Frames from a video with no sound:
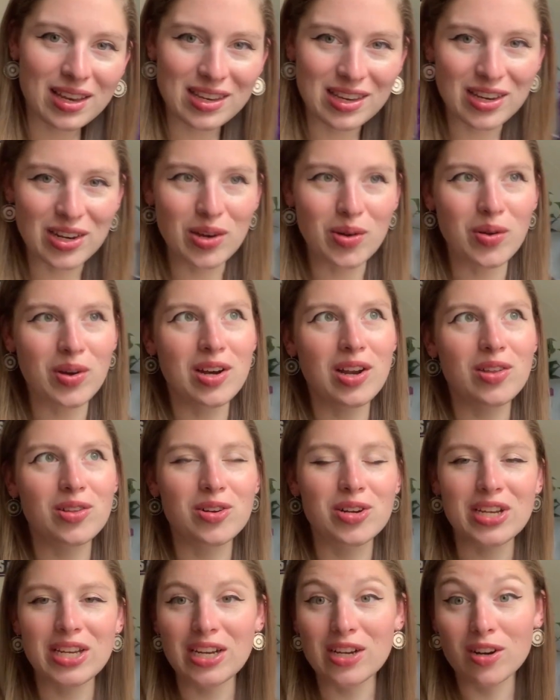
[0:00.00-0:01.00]
you know, another
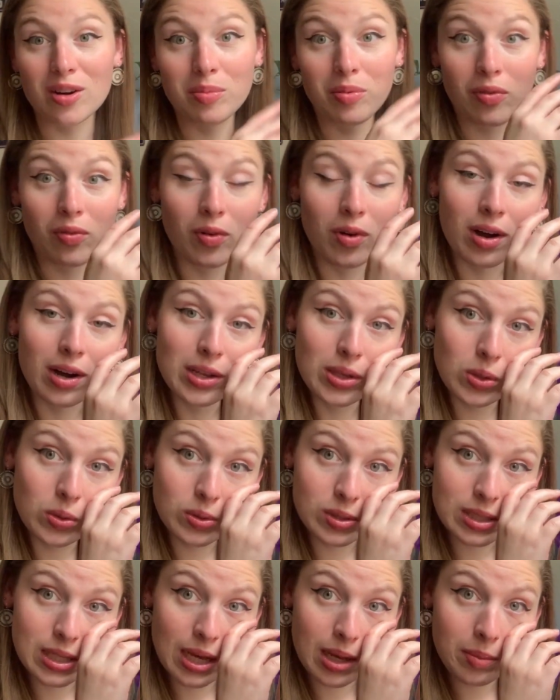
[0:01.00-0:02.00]
year before I
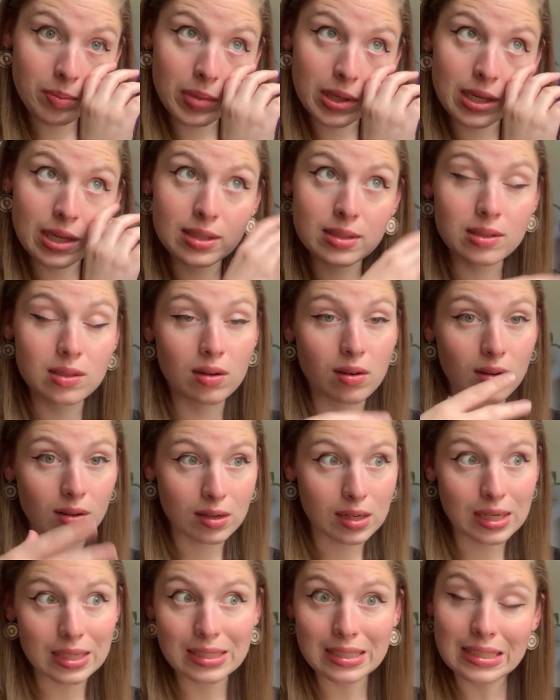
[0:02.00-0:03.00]
use them because they're all
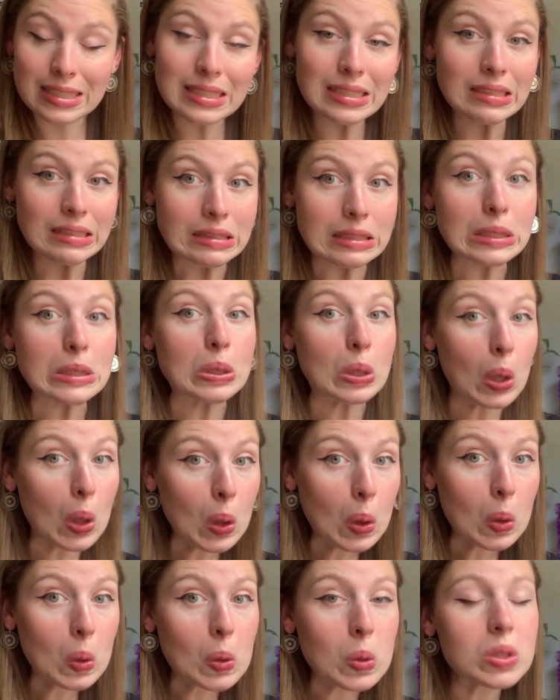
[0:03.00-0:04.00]
kind of getting a little
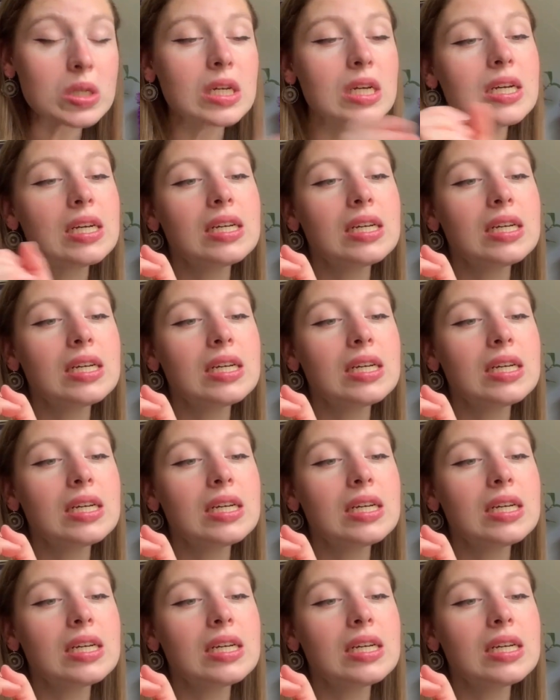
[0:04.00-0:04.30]
old.